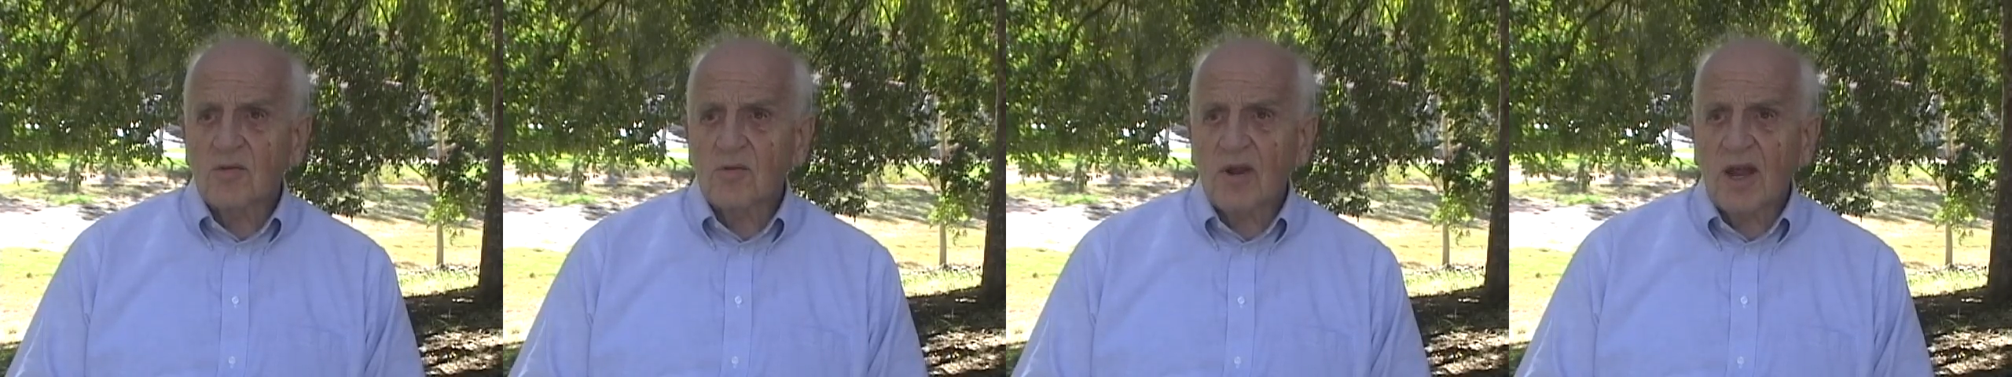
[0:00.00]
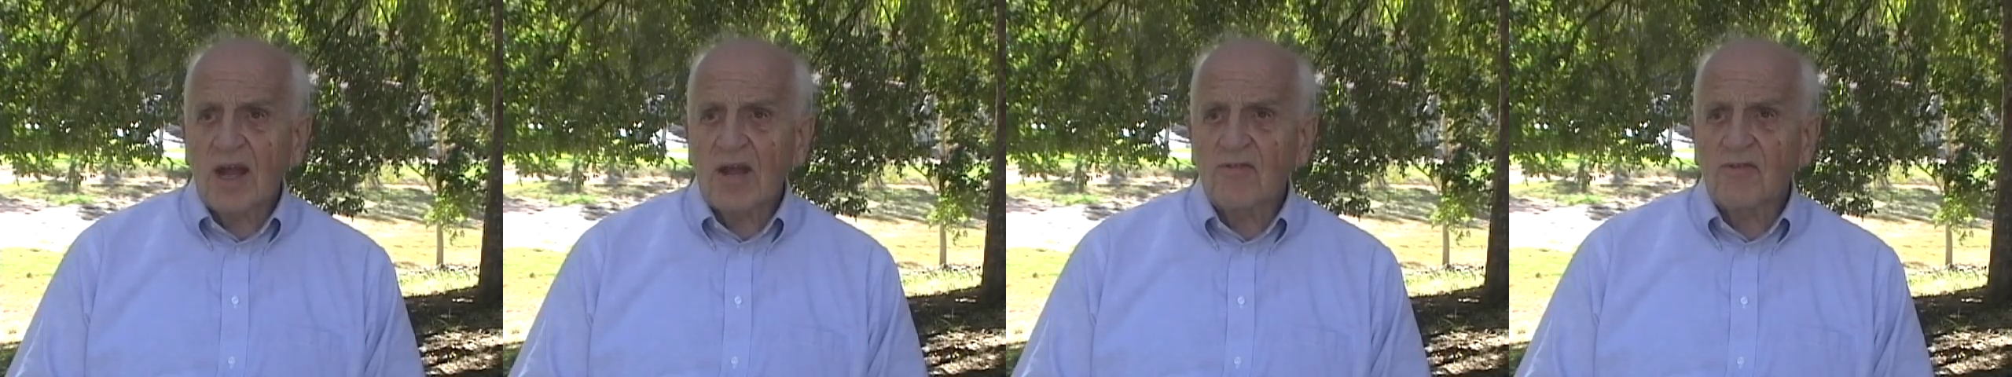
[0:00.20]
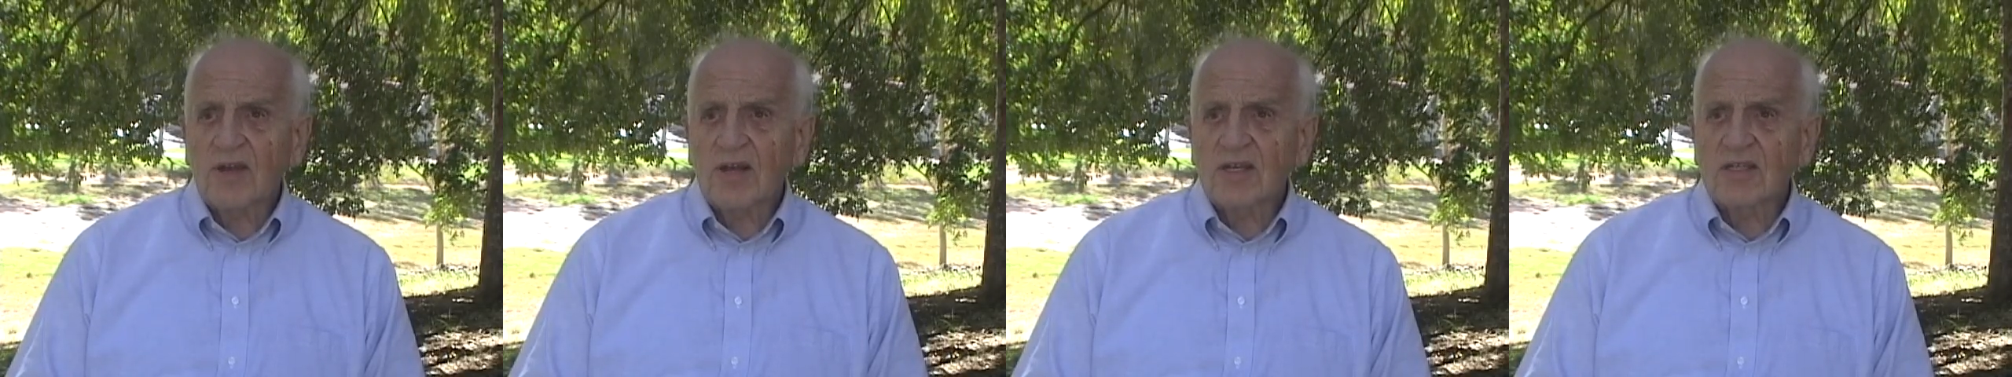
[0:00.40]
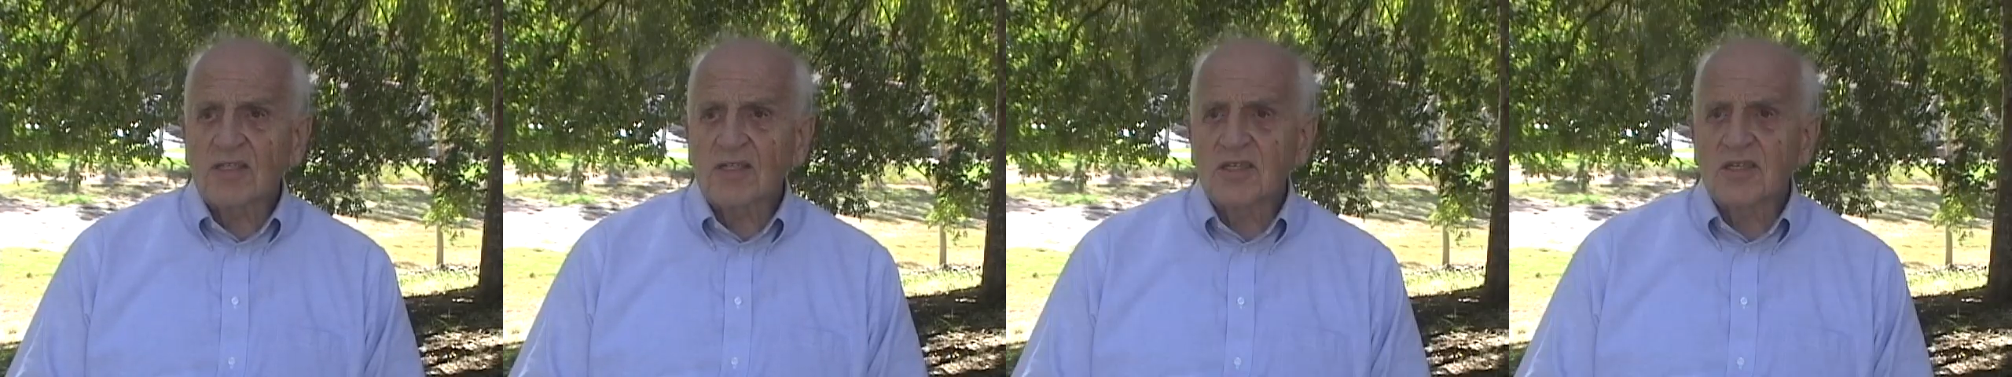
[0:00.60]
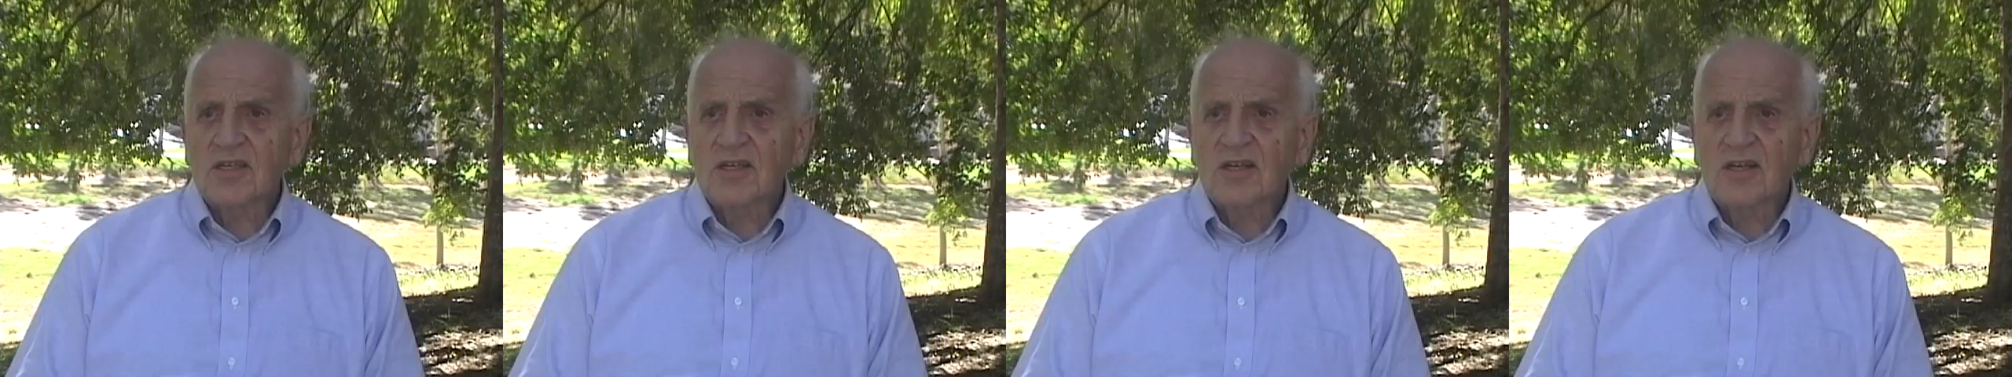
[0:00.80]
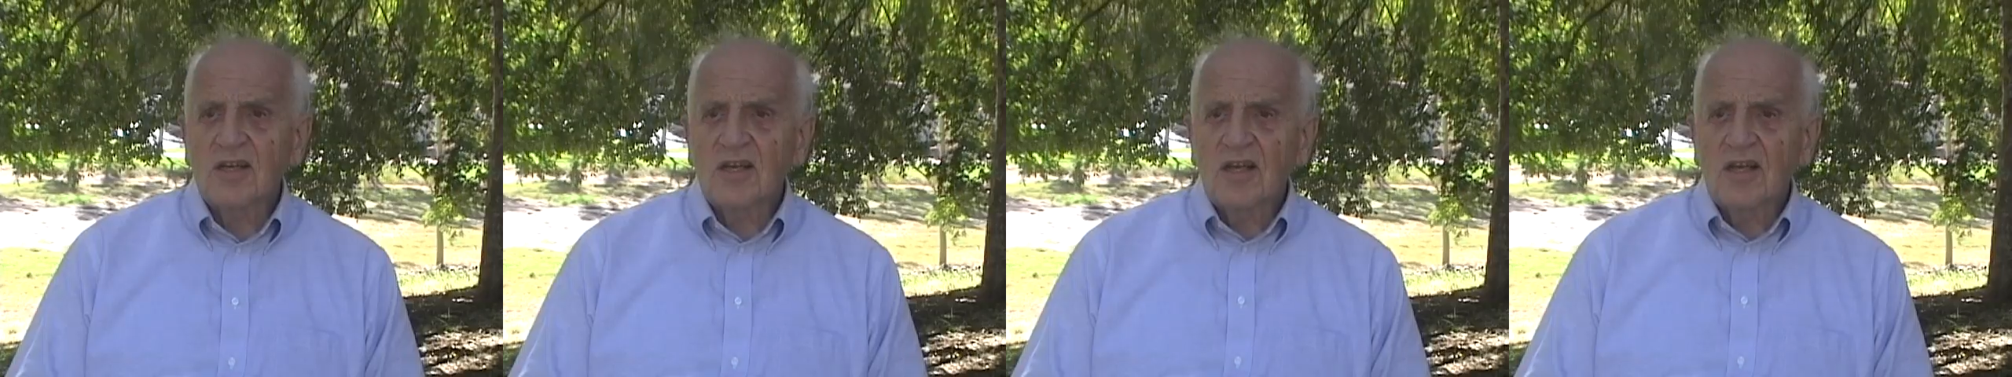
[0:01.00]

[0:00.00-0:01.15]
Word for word: graphics,